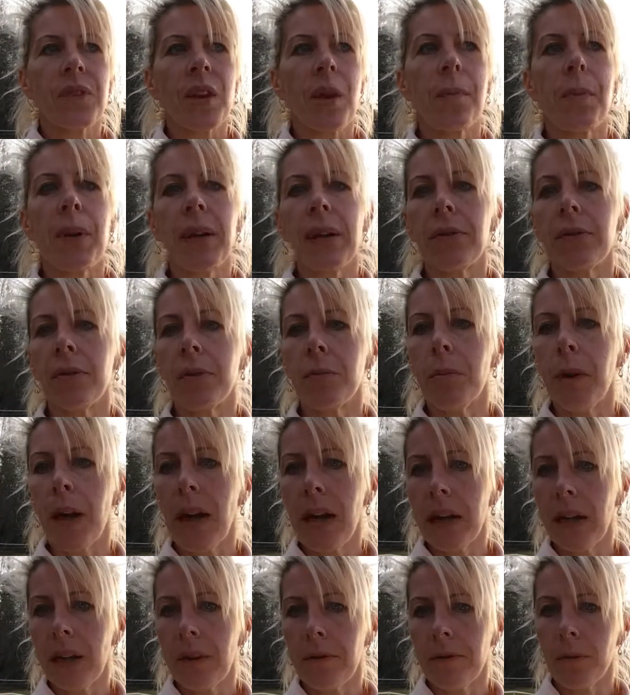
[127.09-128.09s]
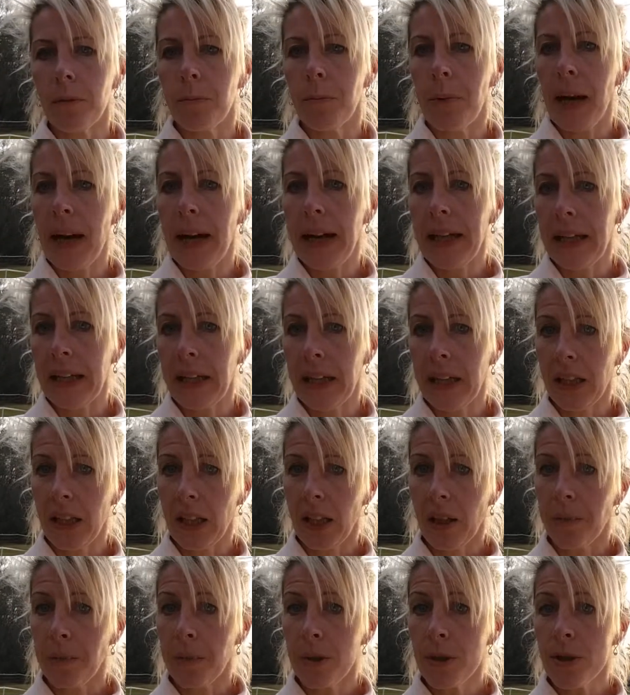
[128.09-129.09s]
But if you buy it in a
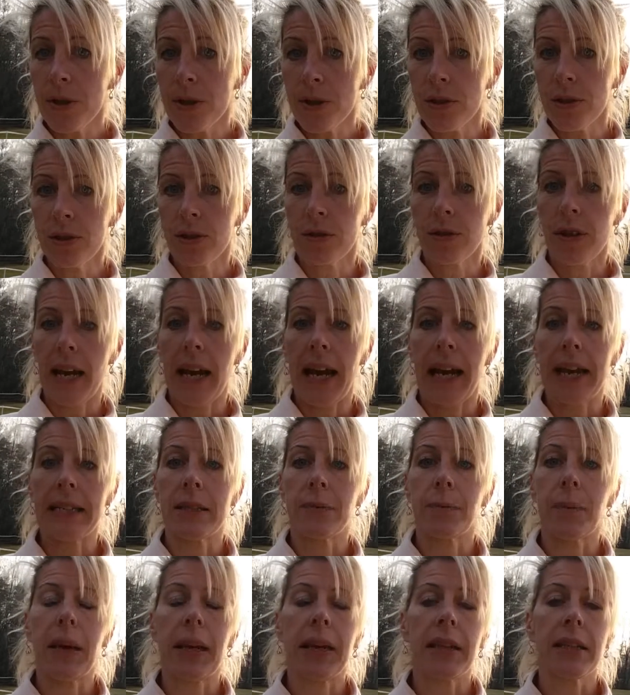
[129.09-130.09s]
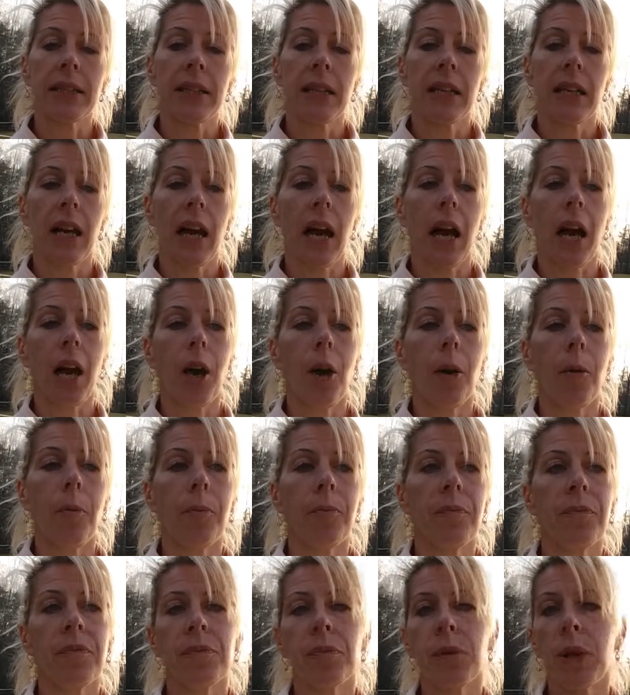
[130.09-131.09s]
commercial aspect,
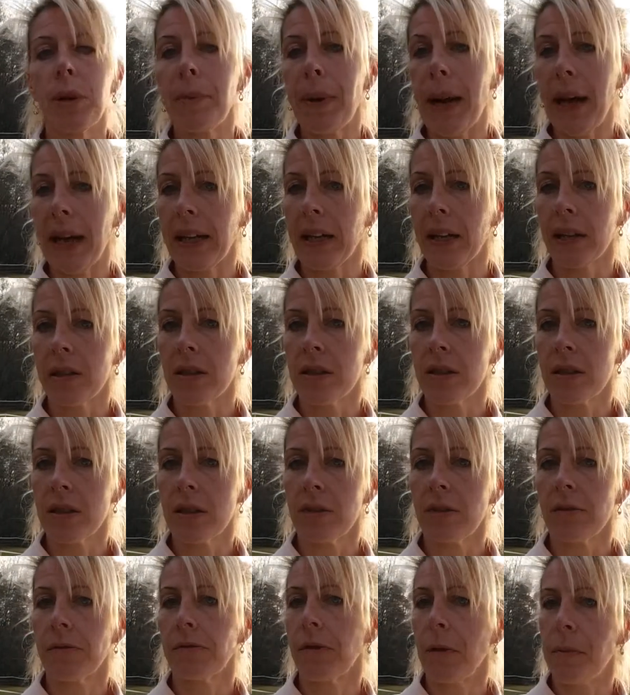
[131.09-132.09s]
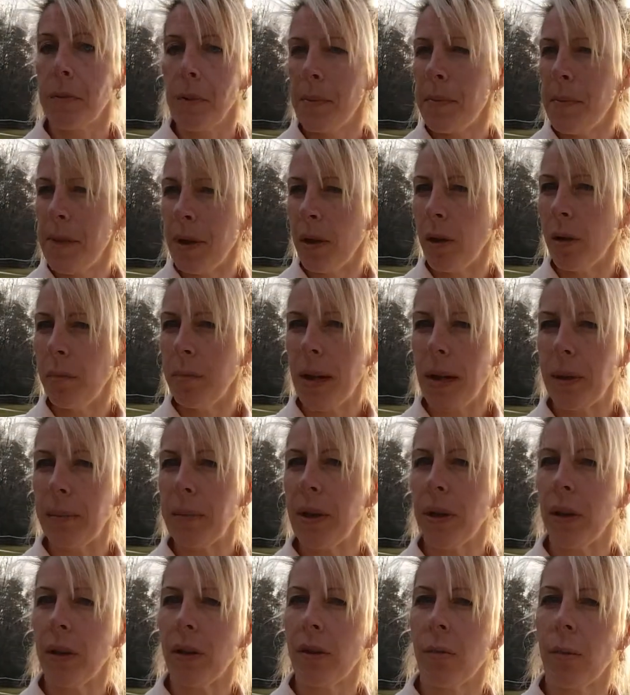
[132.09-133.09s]
prepackaged from a mill,
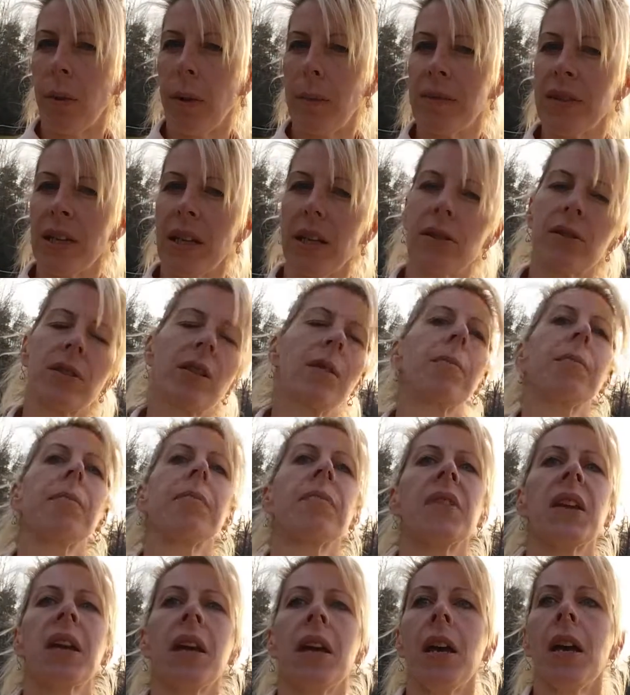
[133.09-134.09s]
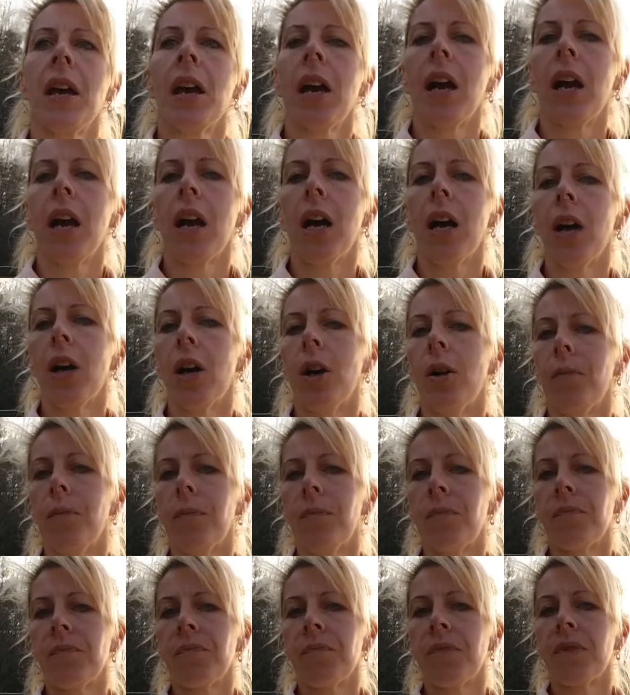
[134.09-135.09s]
maybe on the website or something,
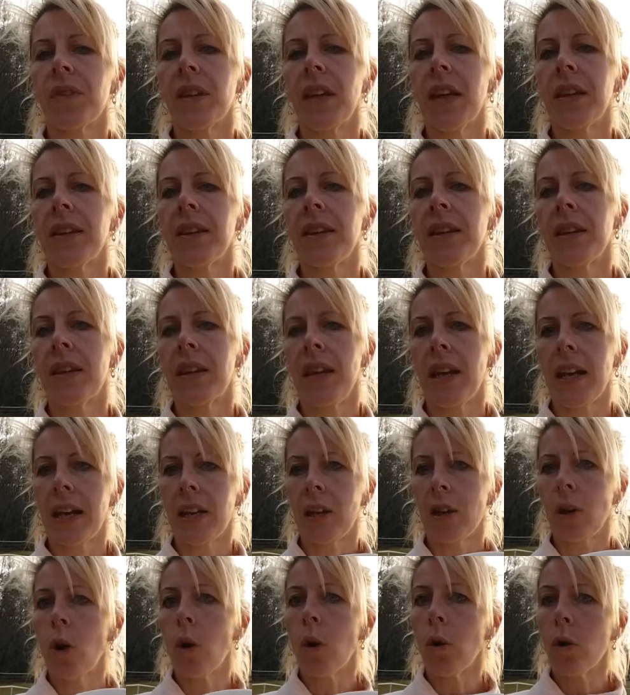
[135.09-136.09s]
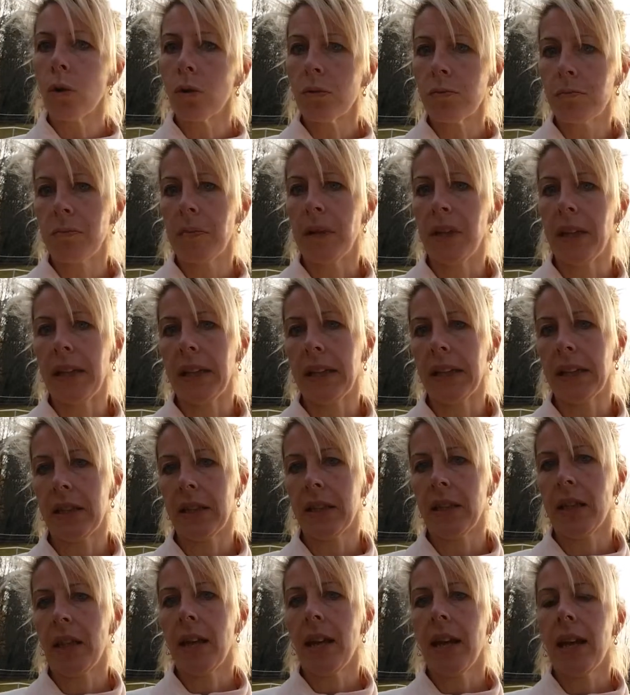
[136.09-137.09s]
then they cold mill it,
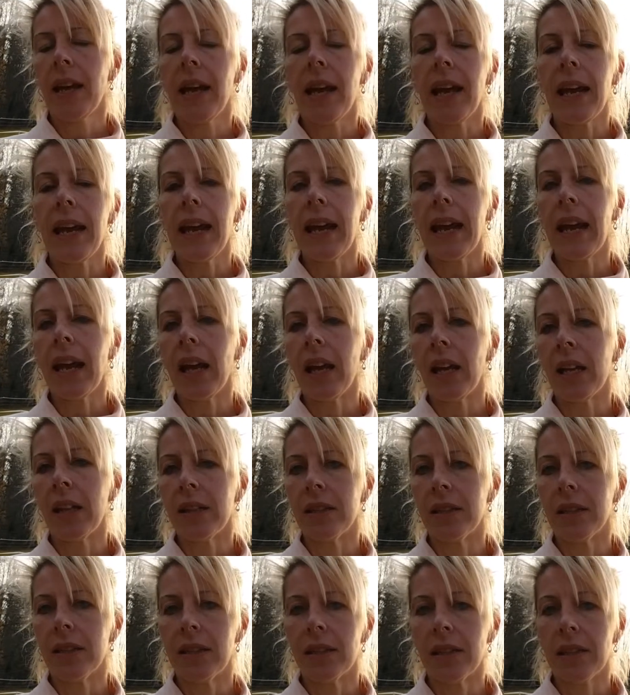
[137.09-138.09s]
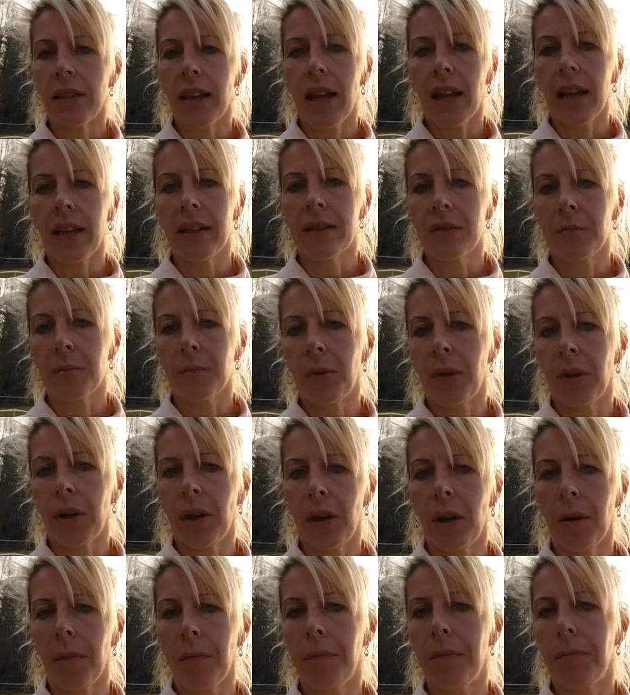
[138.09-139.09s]
and that is
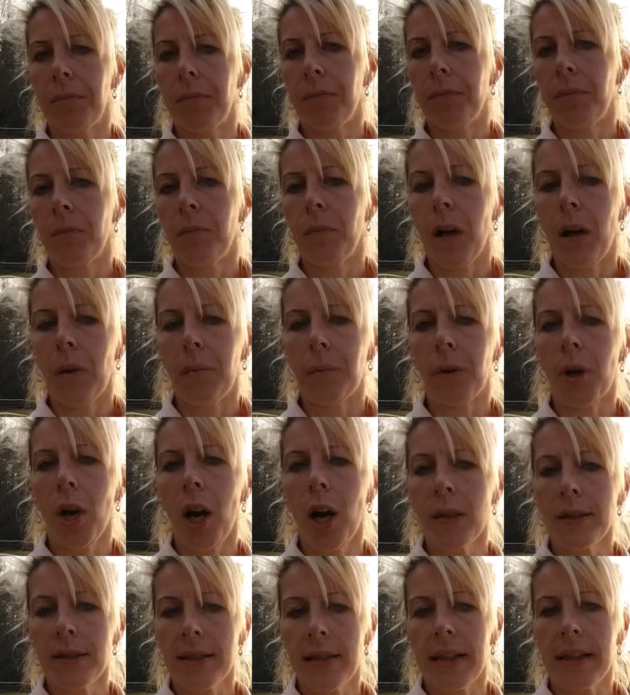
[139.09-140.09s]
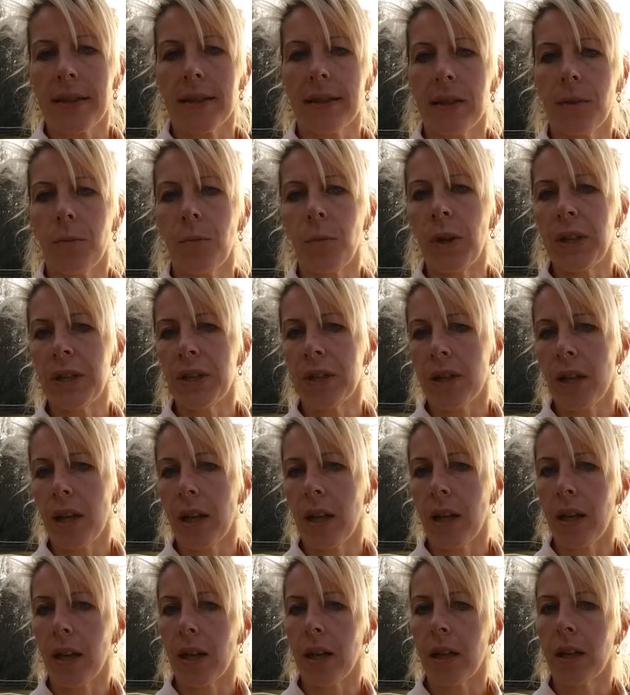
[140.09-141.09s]
a process in which
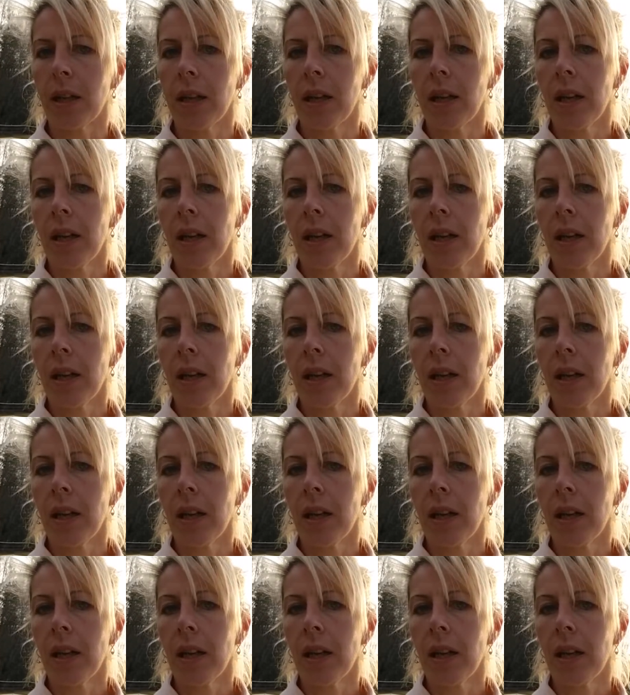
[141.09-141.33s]
they